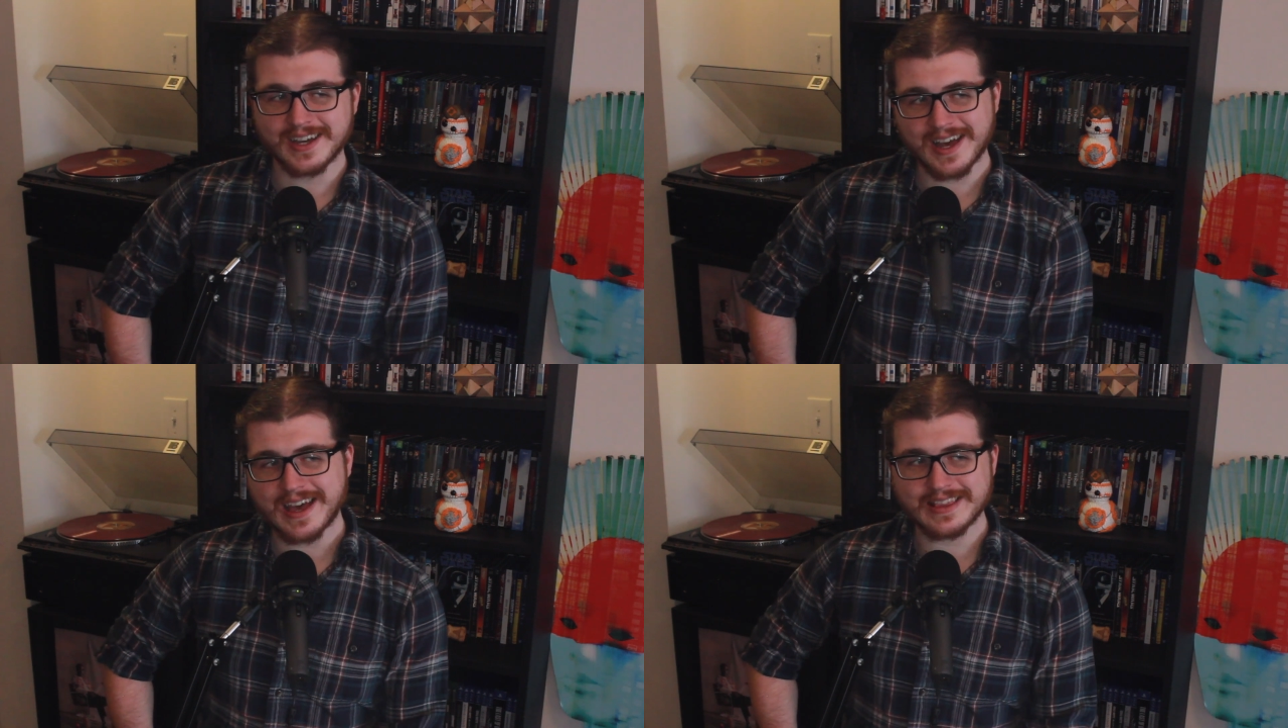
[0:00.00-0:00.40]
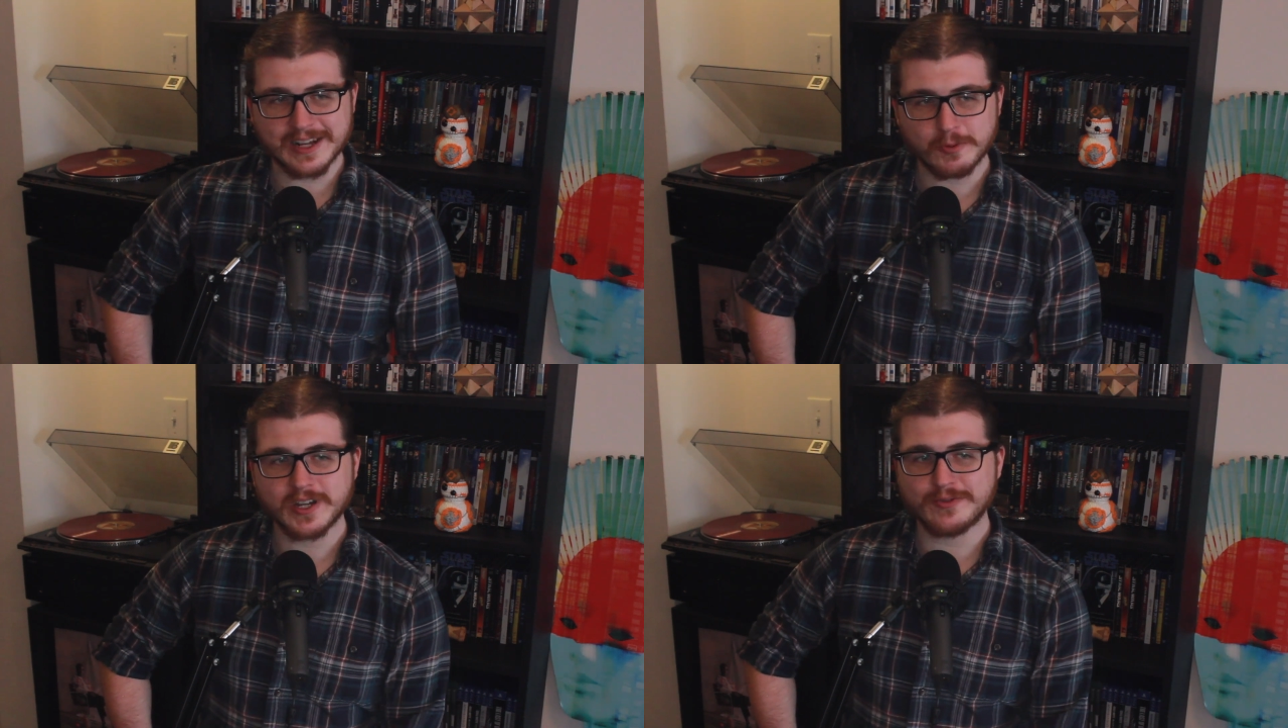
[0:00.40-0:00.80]
I
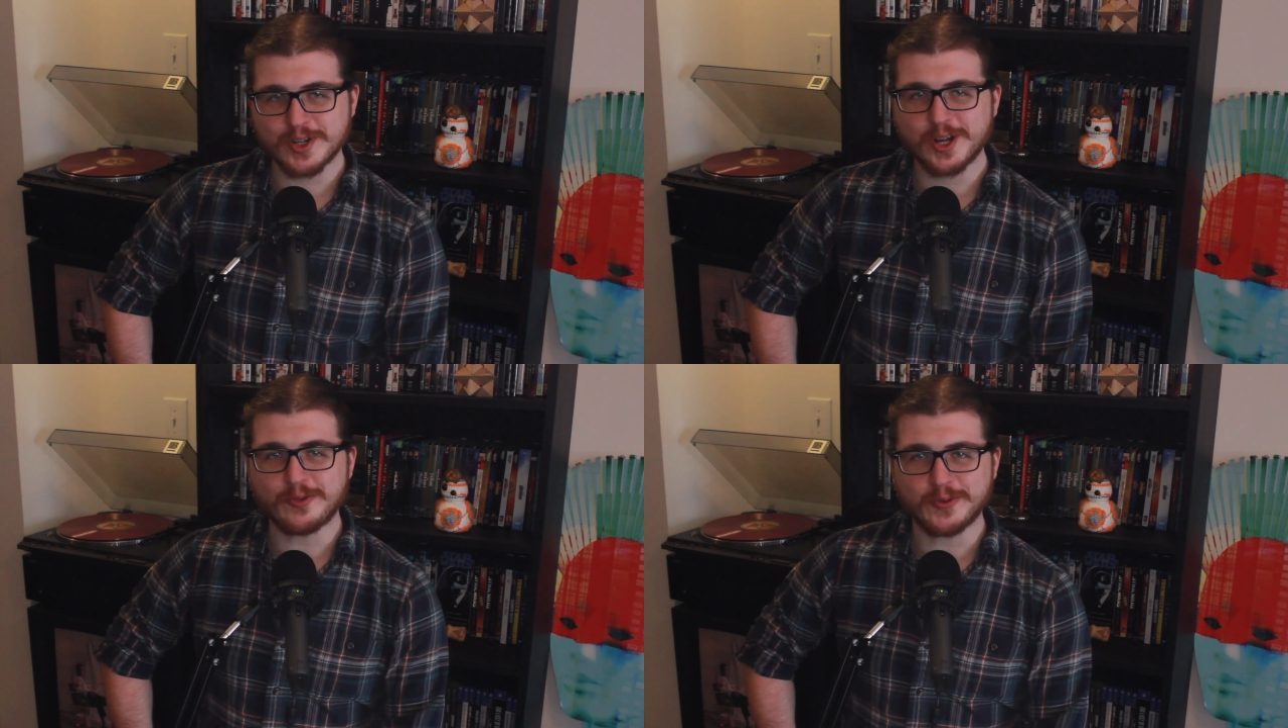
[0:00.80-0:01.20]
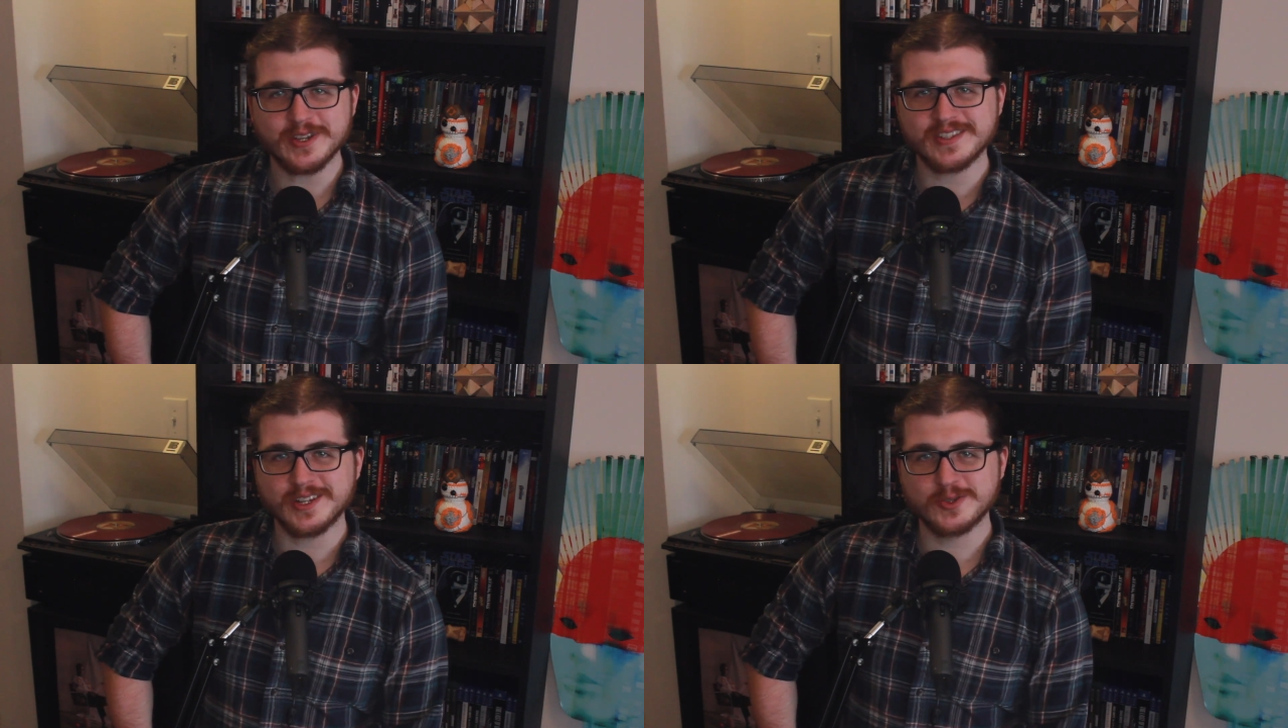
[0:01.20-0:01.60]
think we're given enough
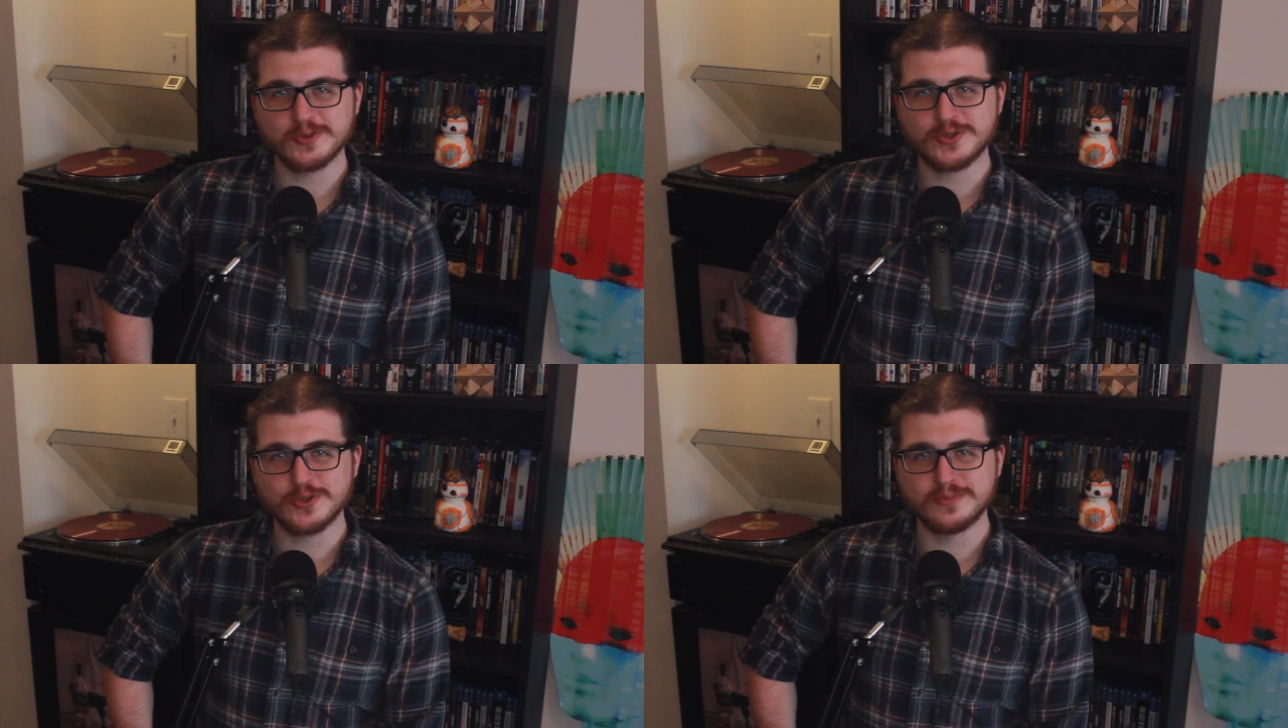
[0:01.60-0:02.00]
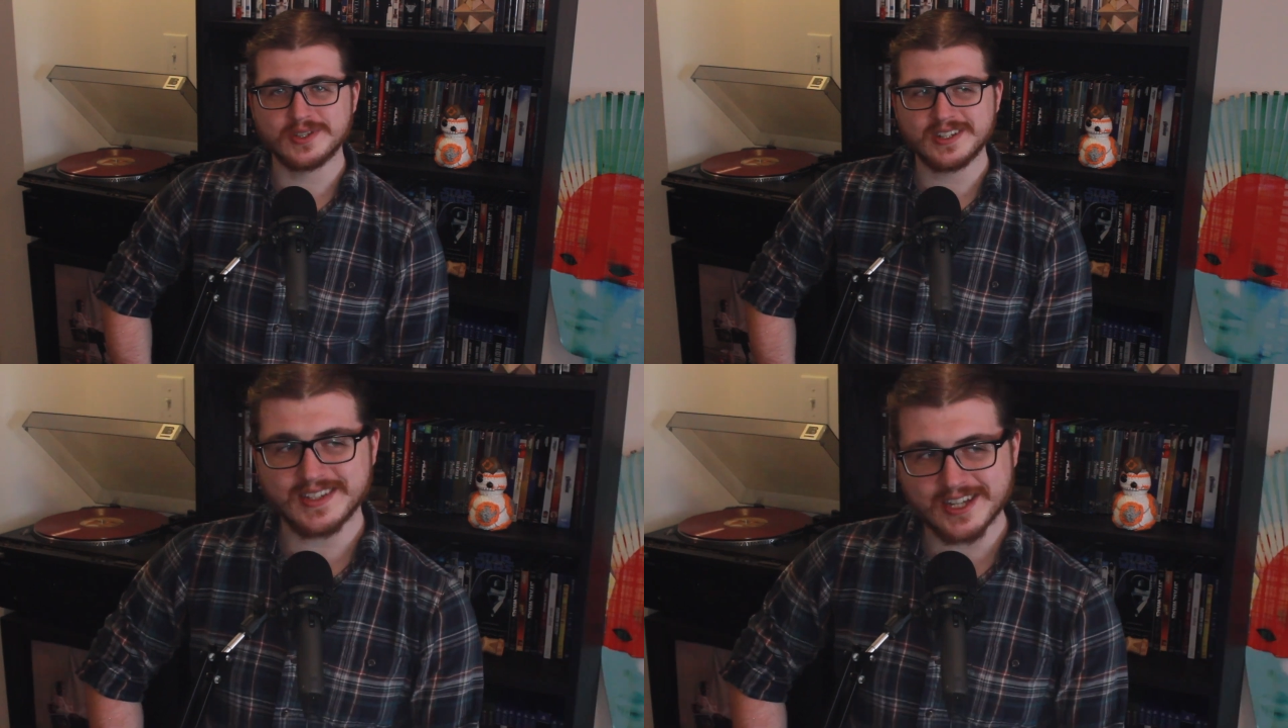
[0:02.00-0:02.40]
reasoning to assume
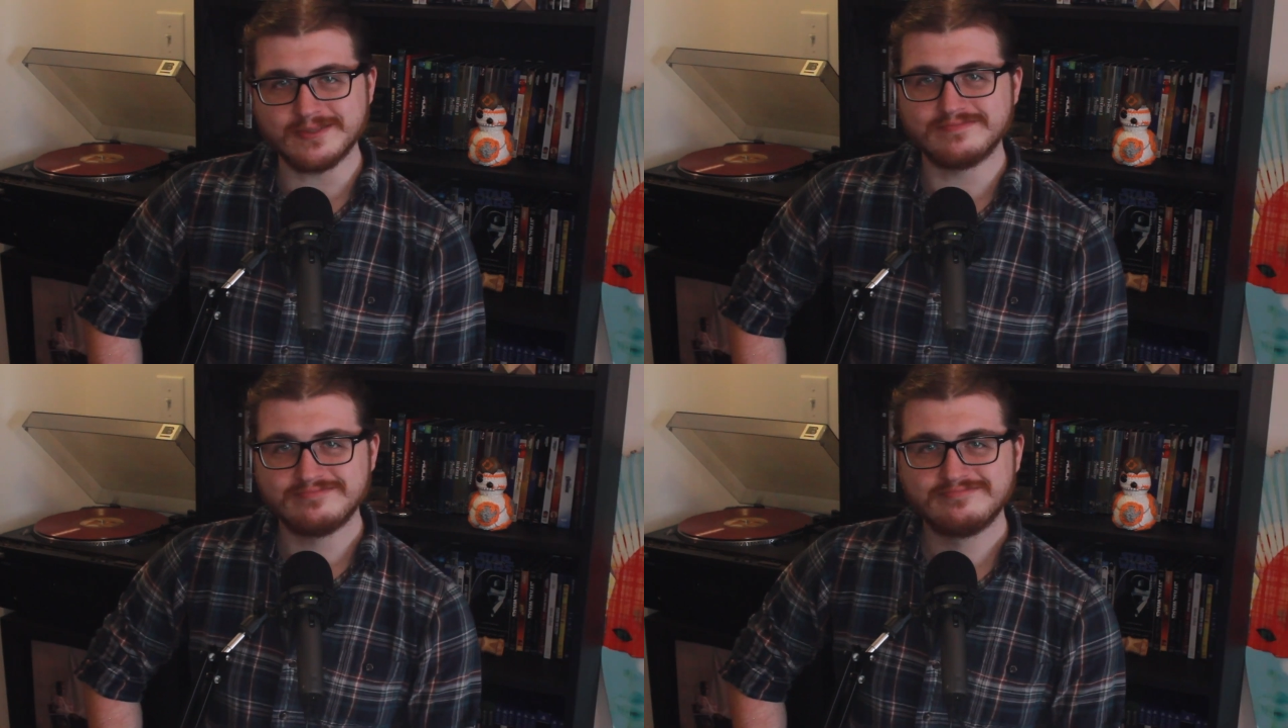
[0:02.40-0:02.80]
that he did.